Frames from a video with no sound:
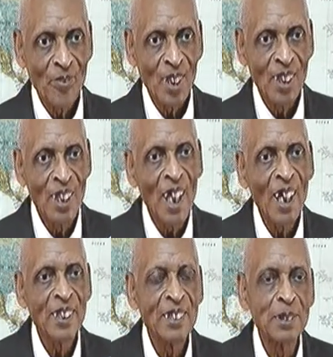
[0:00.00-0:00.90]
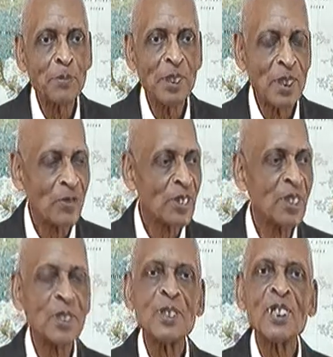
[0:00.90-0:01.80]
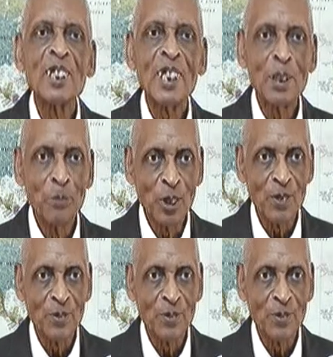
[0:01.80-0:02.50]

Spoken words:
Allah is beneficent and merciful.